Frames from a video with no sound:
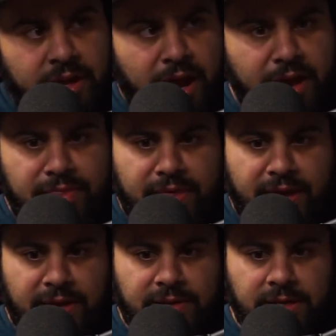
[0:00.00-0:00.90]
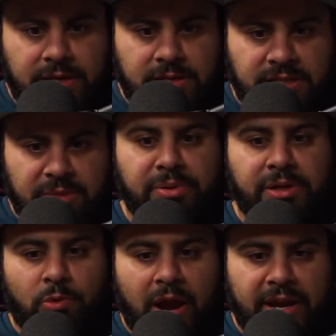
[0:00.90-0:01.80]
And then simply
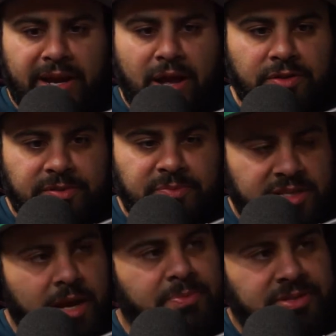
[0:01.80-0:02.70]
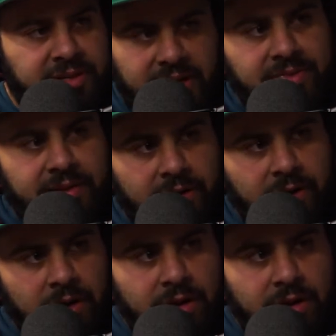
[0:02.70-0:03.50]
writing out some steps to get there.